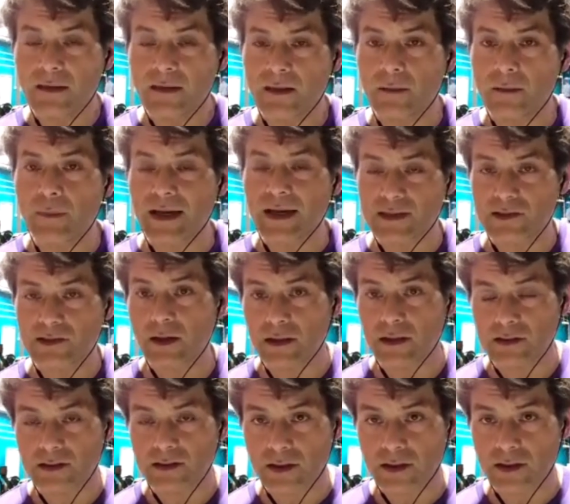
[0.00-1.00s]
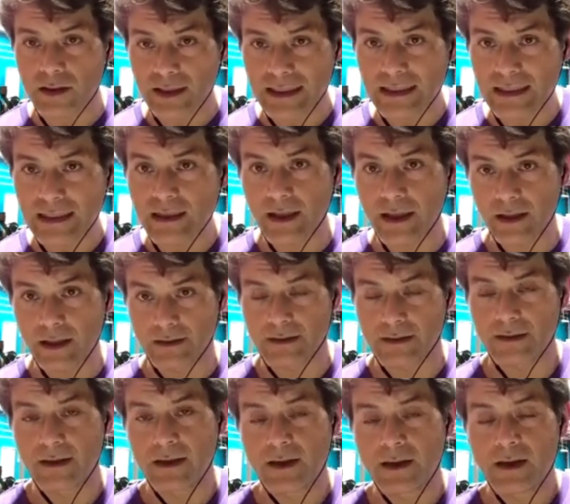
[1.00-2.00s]
their musculoskeletal
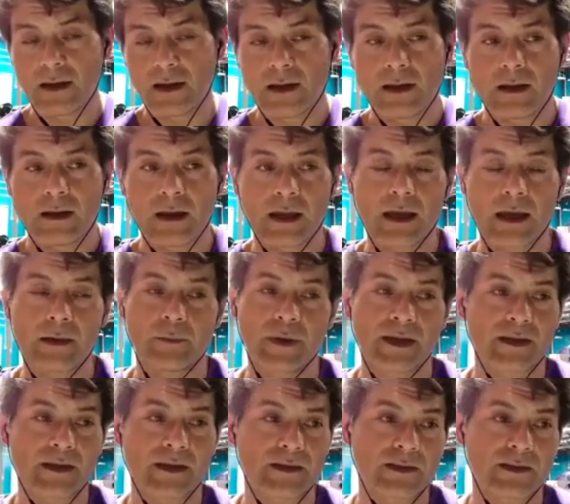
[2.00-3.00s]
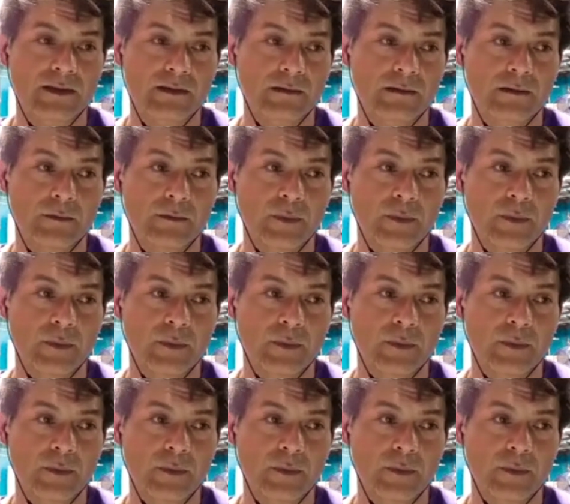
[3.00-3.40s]
health, because